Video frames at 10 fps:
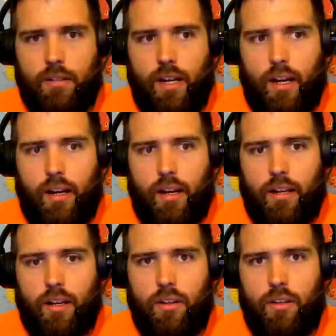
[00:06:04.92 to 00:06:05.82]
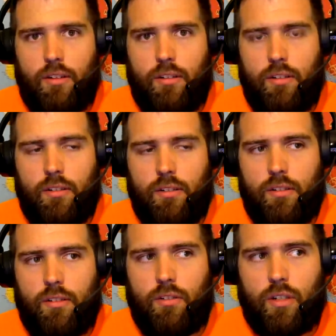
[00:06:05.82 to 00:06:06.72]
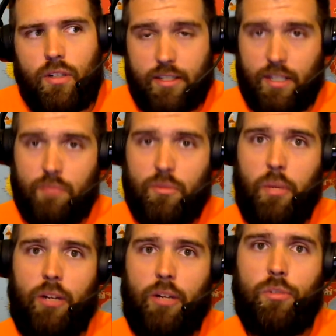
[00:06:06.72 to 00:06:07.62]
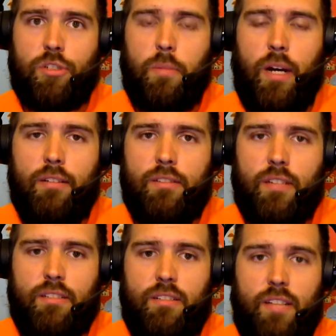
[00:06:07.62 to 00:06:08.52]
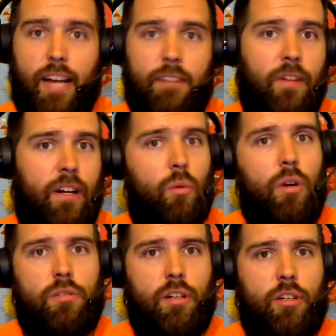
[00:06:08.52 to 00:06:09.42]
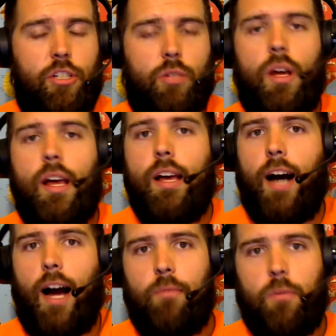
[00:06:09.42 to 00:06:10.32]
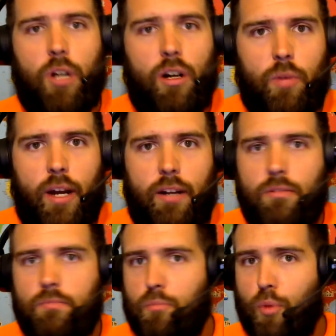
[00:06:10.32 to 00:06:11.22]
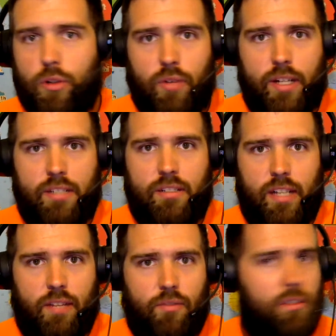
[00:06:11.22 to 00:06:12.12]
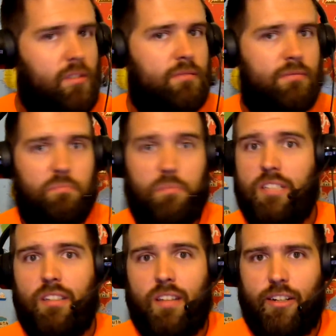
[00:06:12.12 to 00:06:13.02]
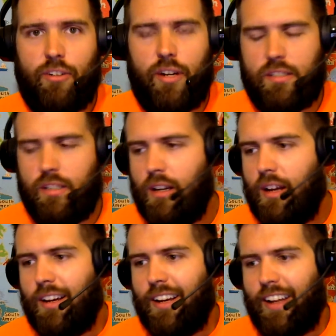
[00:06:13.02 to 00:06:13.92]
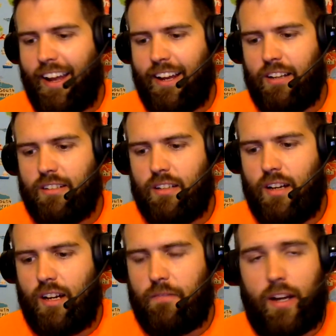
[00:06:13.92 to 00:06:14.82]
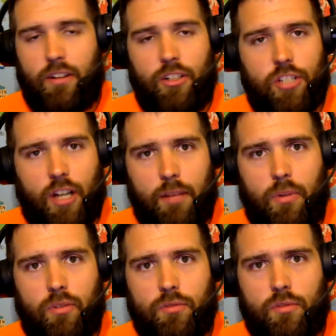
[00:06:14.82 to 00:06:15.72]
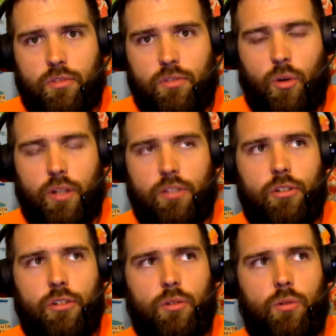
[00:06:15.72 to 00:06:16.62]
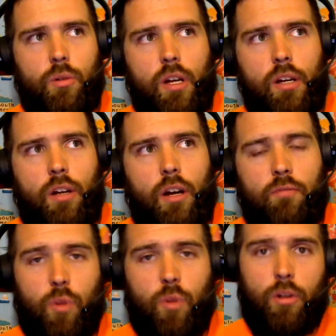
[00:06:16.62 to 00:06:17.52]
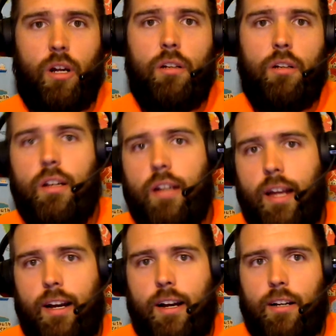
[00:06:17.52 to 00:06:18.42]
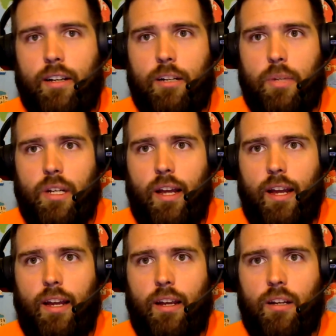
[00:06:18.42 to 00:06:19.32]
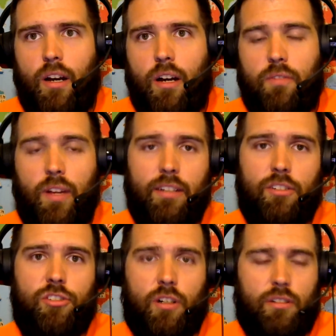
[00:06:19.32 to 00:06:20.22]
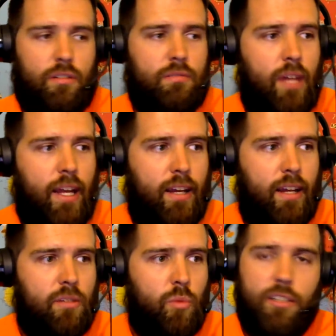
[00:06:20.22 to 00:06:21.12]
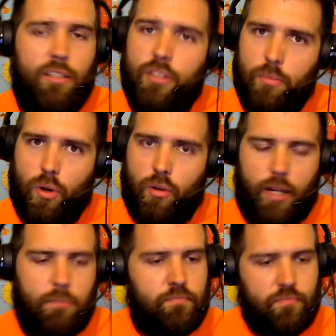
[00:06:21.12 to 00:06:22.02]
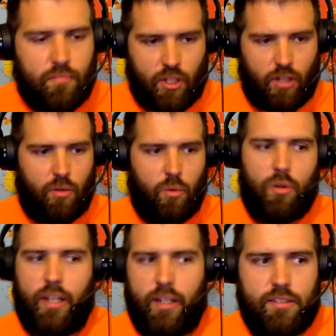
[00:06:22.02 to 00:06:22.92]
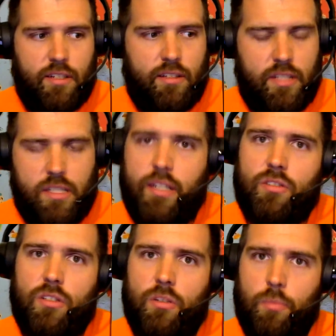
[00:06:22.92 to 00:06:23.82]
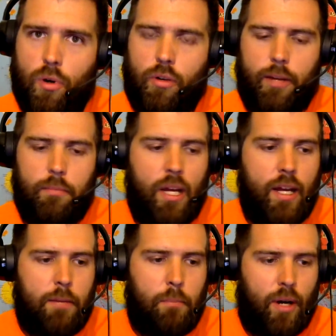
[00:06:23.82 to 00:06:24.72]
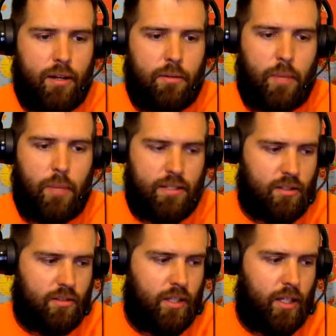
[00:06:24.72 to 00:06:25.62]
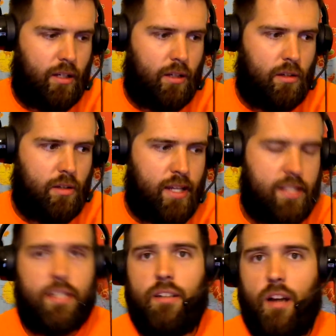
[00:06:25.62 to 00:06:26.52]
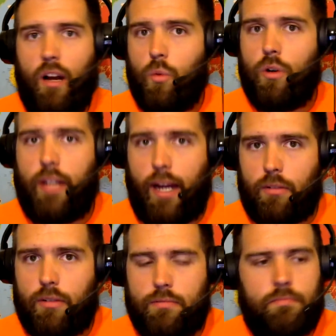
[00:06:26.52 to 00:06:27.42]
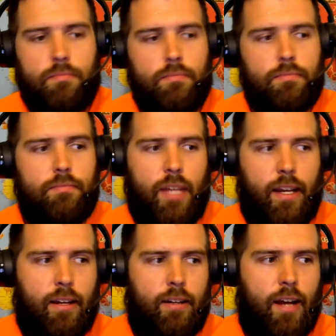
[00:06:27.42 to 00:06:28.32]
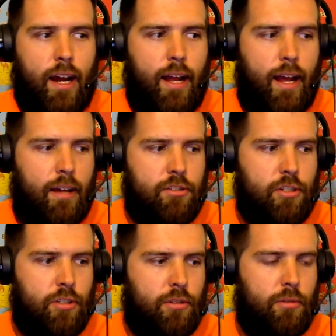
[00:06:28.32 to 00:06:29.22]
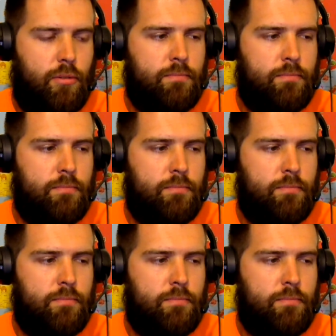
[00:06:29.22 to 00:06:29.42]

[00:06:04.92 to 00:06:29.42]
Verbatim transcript: I got done with my commercial pilot's license, I had to figure out what I was going to do. I'm from Colorado, born and raised in Denver, miss it like crazy, and uh, found a job going to Florida uh, going to be a uh, flight instructor and went into the program. You know, won't get into the details of the program, but basically it did not work out. And I had to